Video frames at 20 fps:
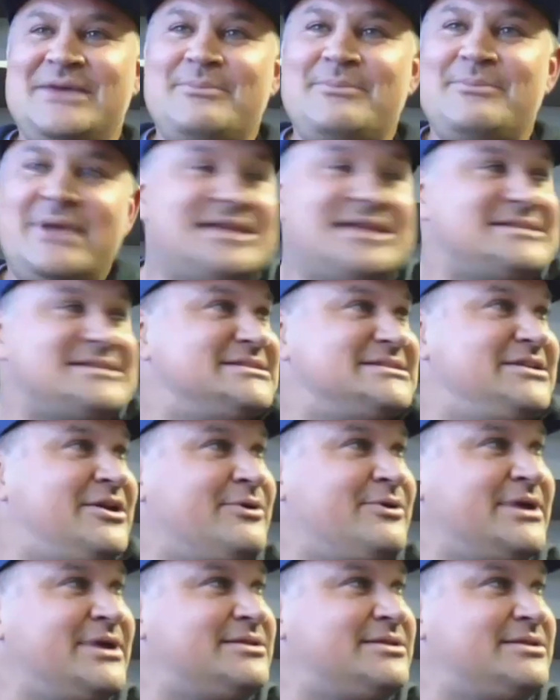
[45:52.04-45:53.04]
but it's it
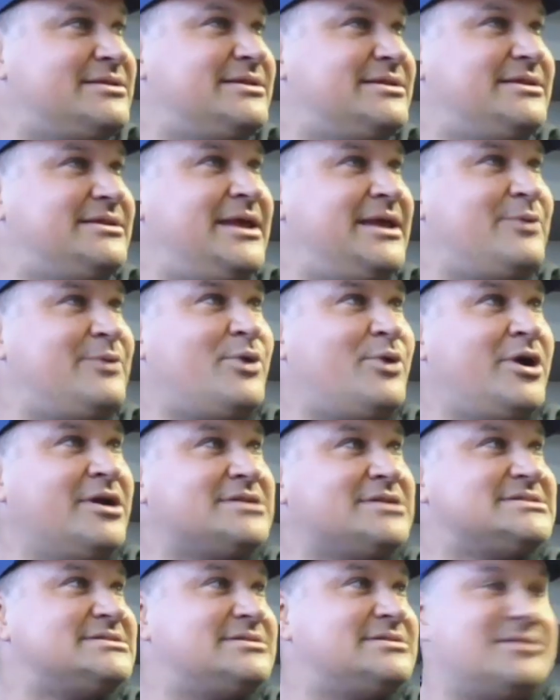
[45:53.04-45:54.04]

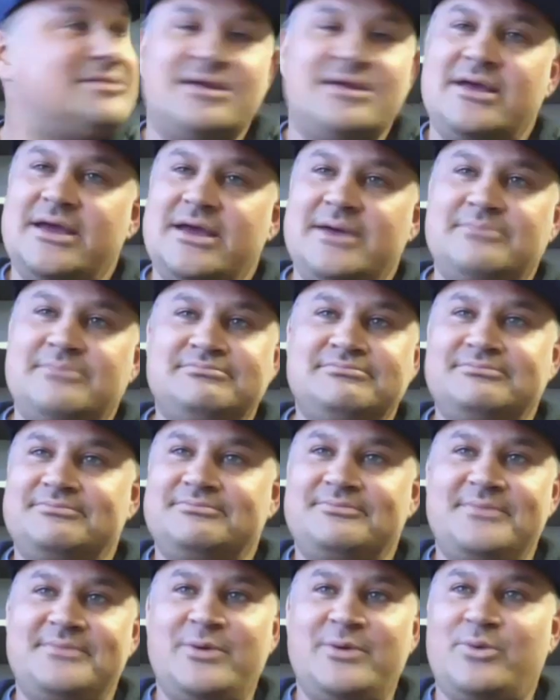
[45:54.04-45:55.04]
works.
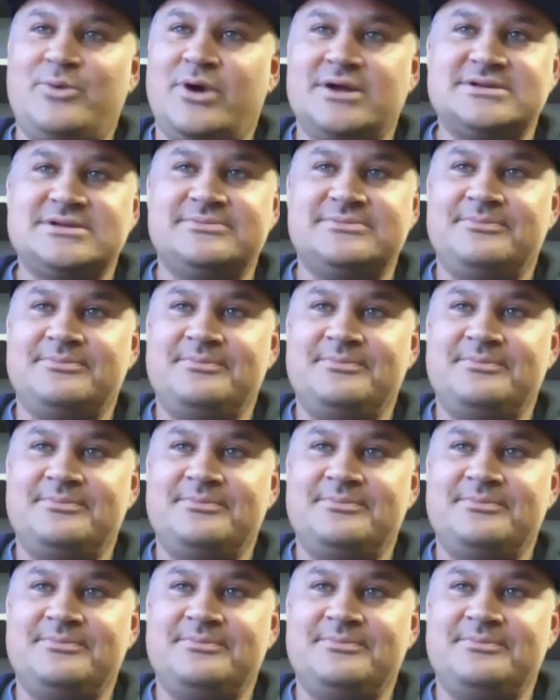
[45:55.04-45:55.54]
It works.